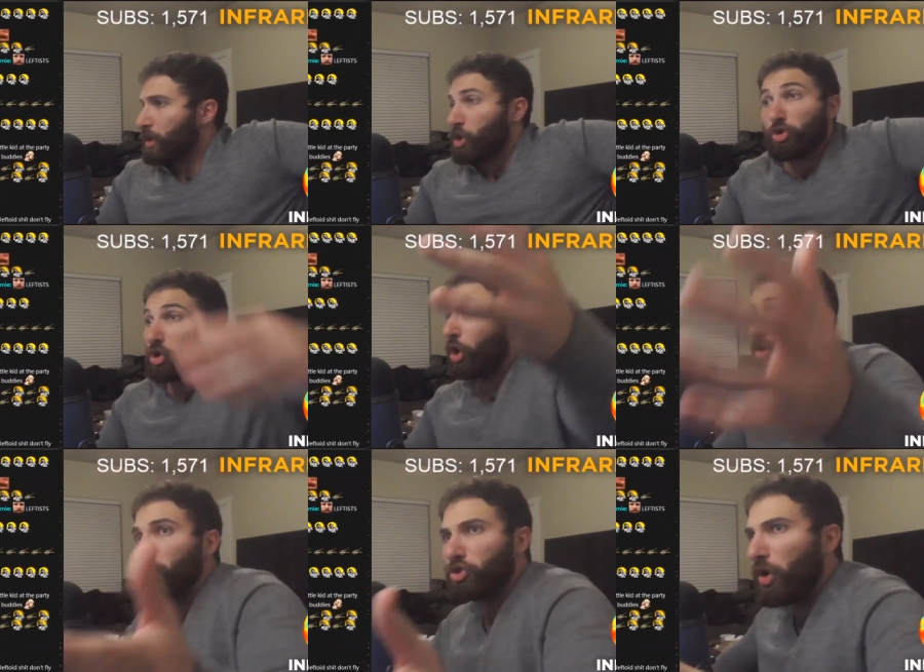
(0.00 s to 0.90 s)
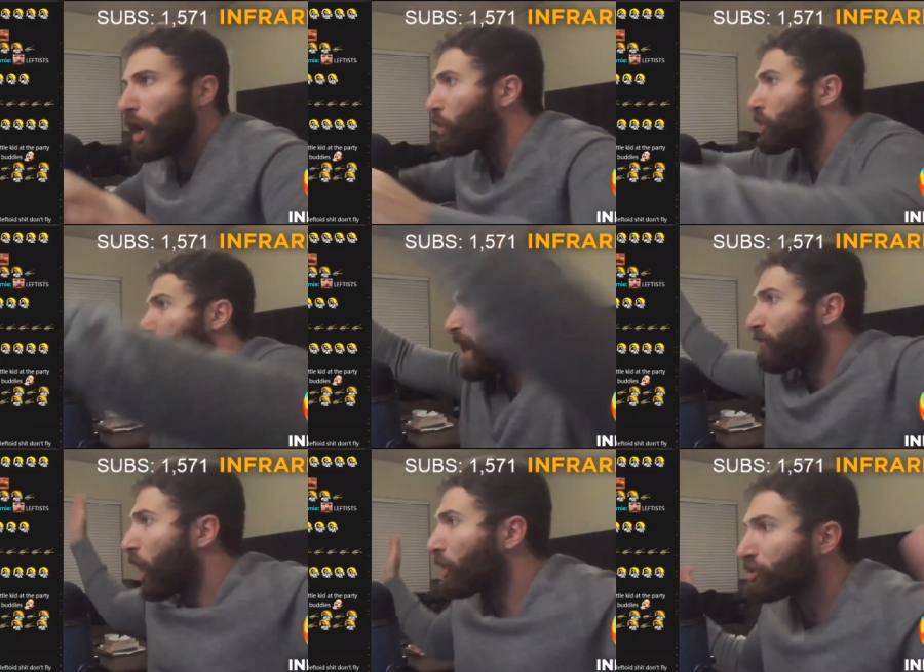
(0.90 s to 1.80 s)
You can only do it when you have
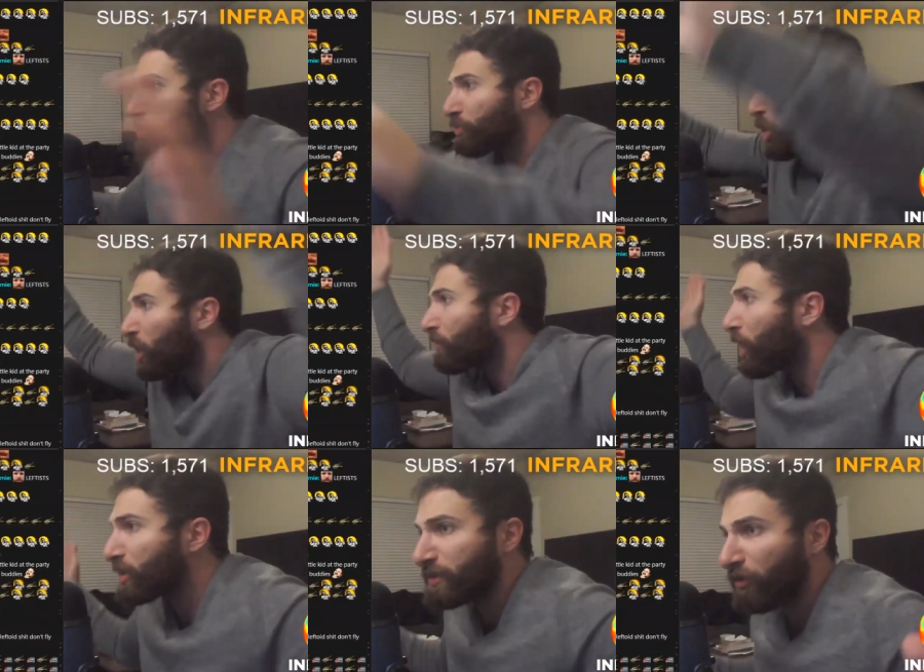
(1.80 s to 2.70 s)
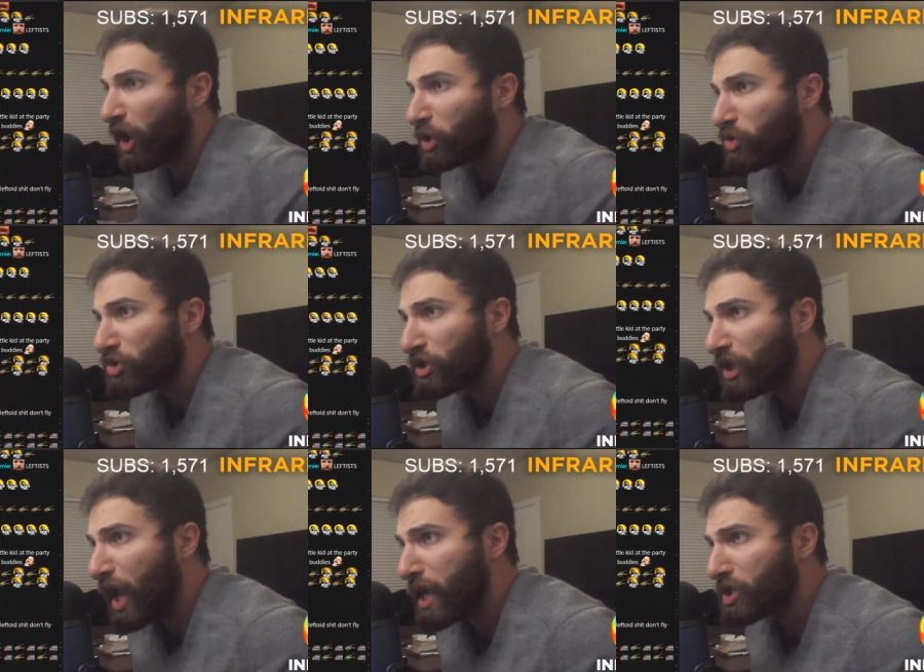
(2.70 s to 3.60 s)
all the support of all these followers and
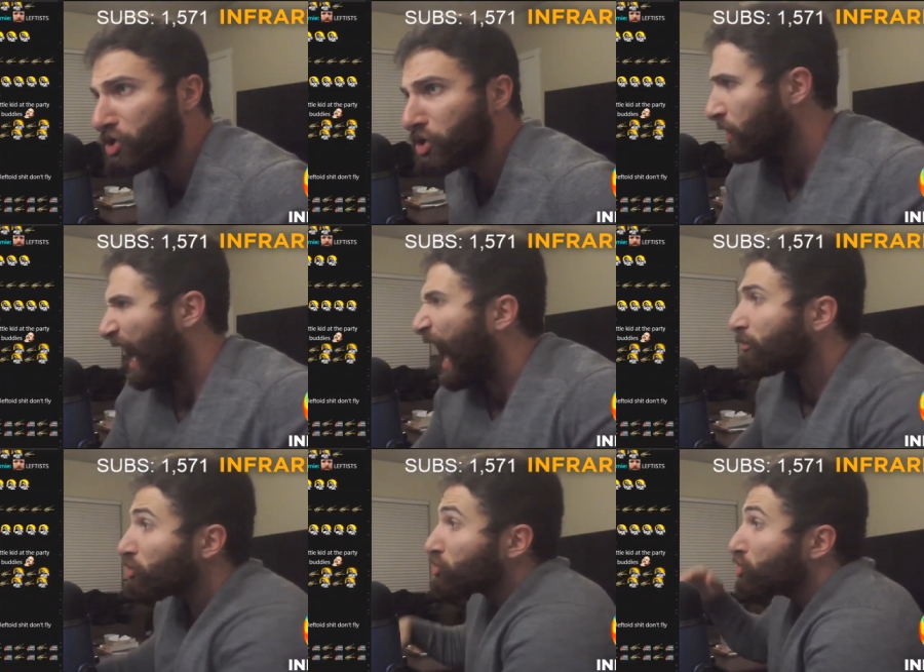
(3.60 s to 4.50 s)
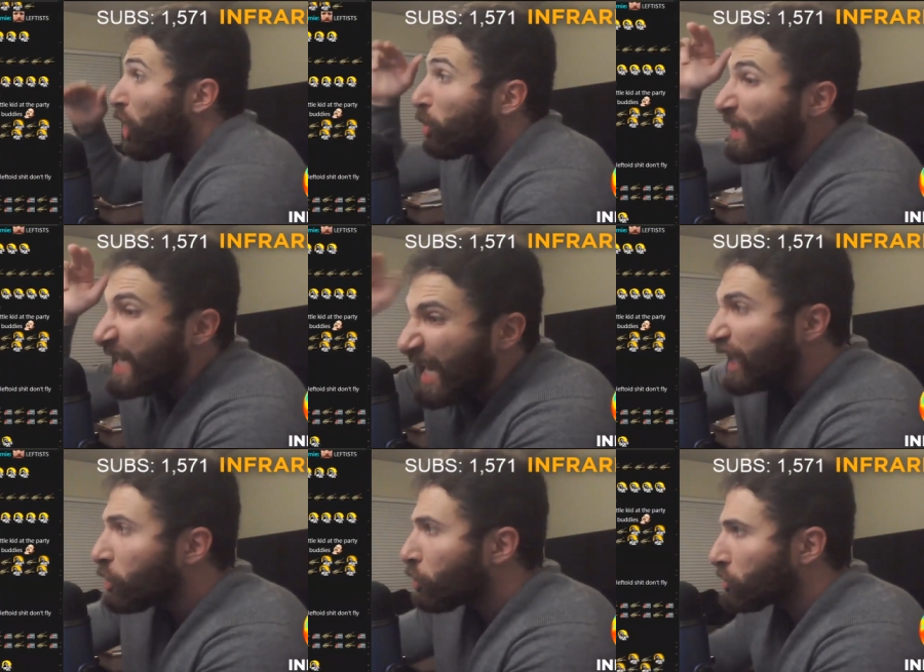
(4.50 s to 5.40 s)
likes. I will go in
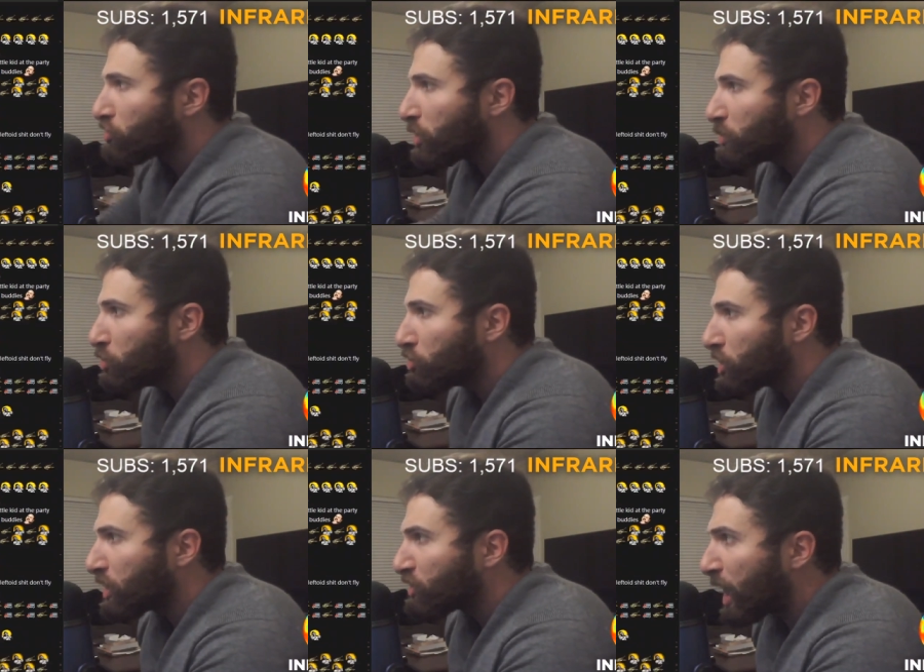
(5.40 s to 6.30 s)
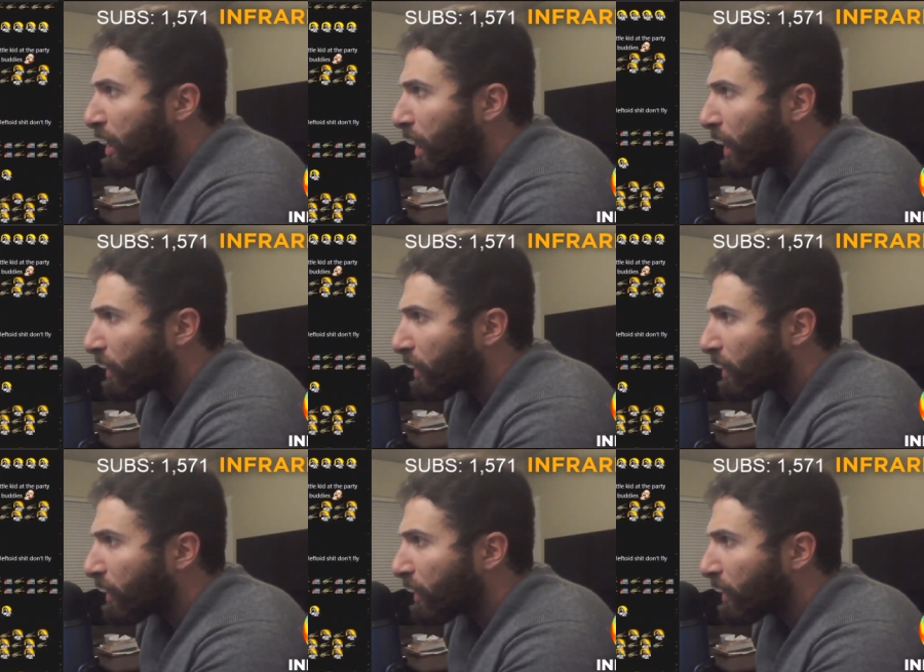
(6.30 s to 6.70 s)
anyone's community and take on